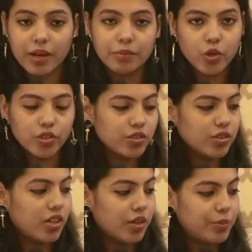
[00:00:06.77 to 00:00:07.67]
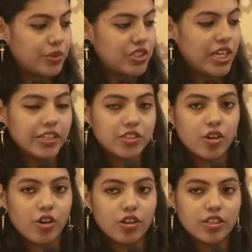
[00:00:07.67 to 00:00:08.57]
I'm going to present
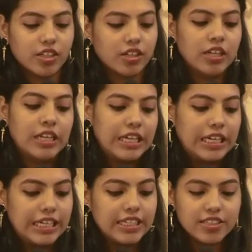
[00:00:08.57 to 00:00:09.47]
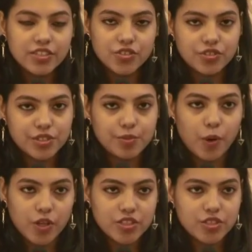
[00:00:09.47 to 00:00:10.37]
on India's
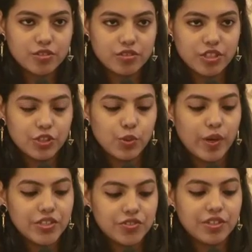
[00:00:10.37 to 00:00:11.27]
response to the U.S.